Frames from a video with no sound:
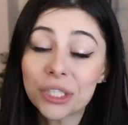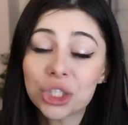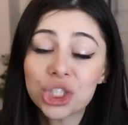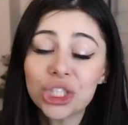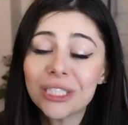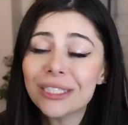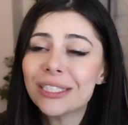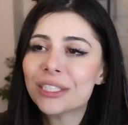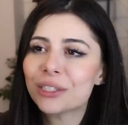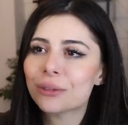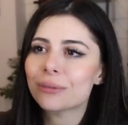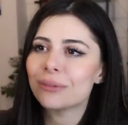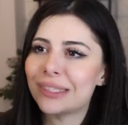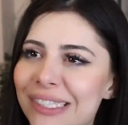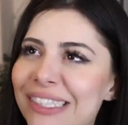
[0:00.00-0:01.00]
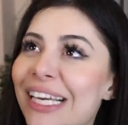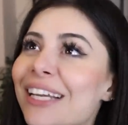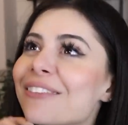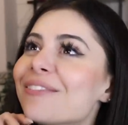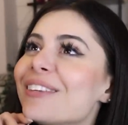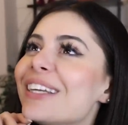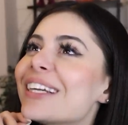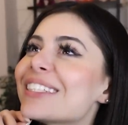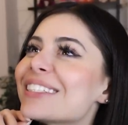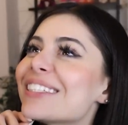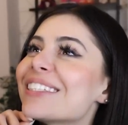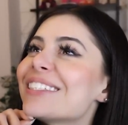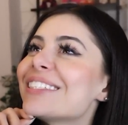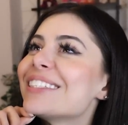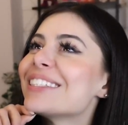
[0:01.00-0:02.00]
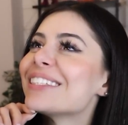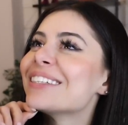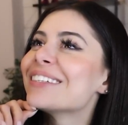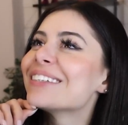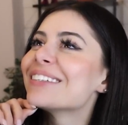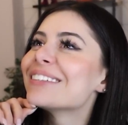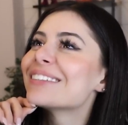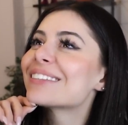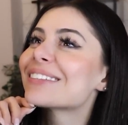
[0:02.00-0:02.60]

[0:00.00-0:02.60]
the chill into Netflix and chill.